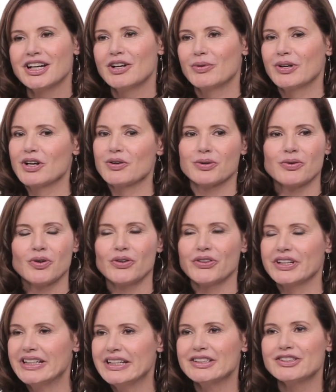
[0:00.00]
we go to all the
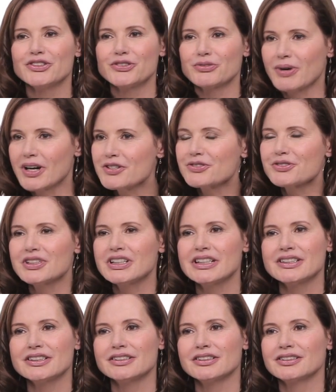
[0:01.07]
guilds, Writers
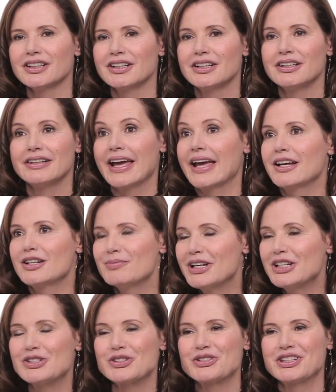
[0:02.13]
Guild,
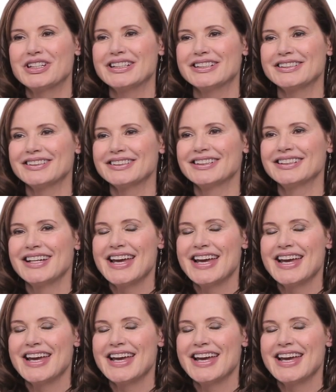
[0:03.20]
Animators Guild